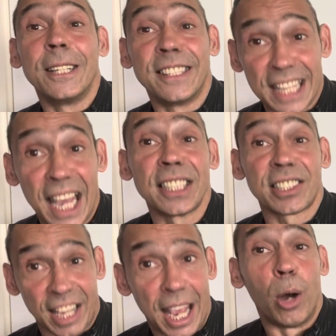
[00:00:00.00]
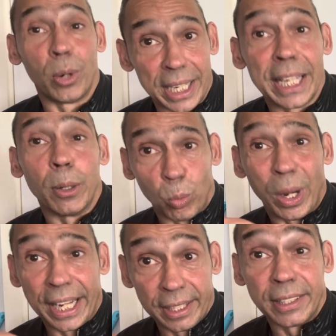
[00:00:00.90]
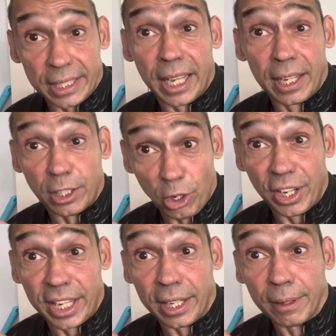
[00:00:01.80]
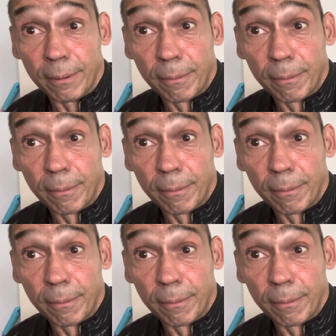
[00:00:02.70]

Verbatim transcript: That's how it went. Yeah, got it.